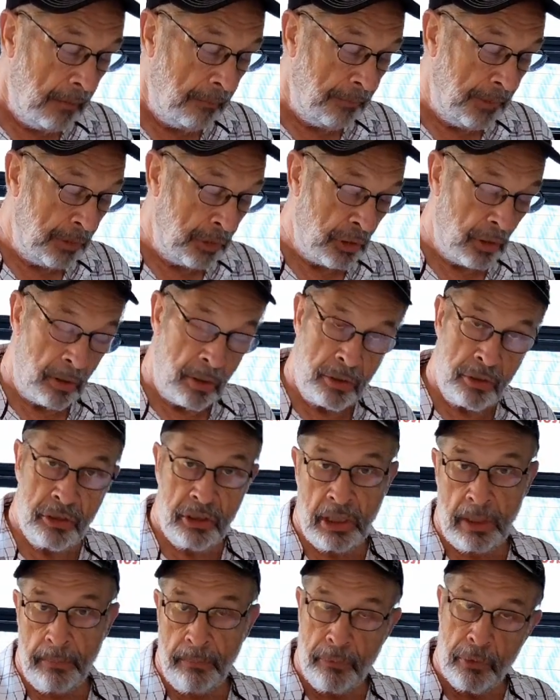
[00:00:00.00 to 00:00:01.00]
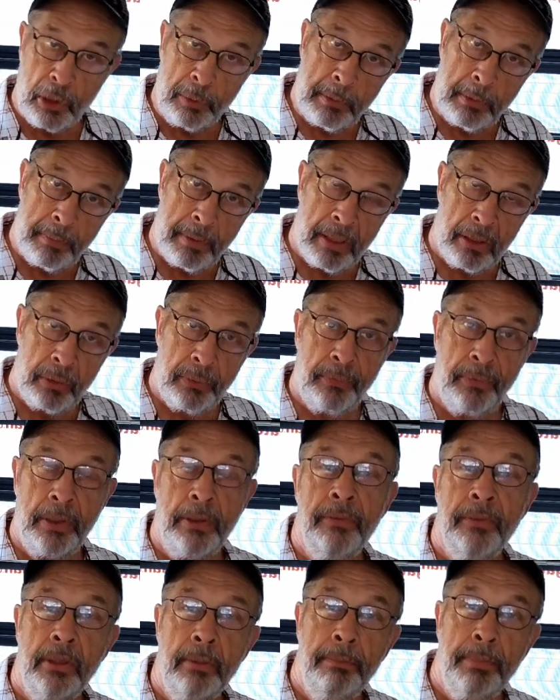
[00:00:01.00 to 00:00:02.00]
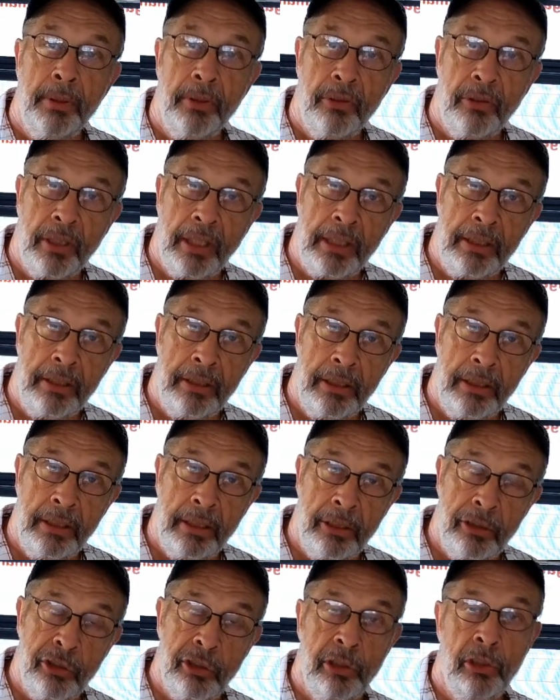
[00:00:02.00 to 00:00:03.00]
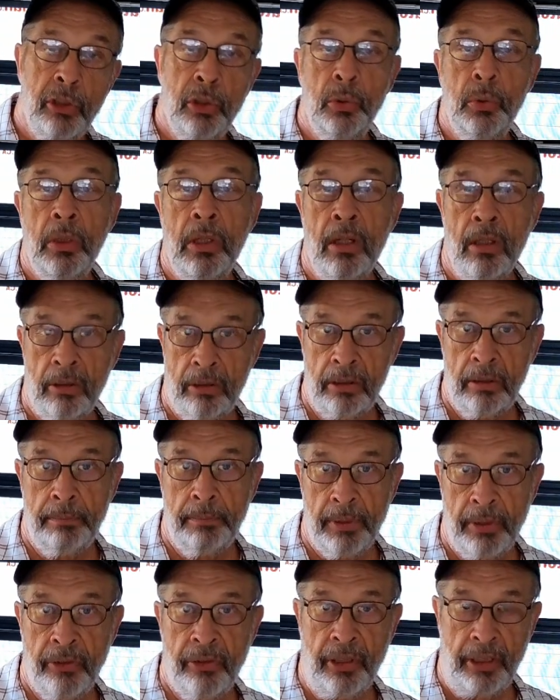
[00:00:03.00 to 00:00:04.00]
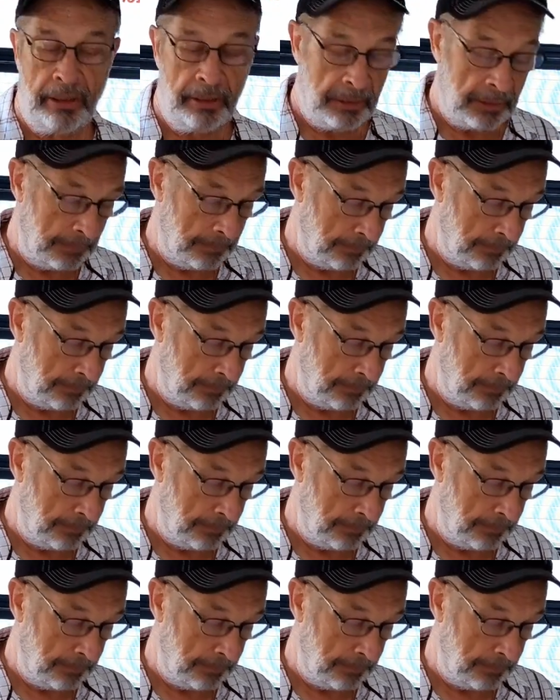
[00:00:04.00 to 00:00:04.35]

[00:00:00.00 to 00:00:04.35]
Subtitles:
We charged them from about 50% initial to 100%.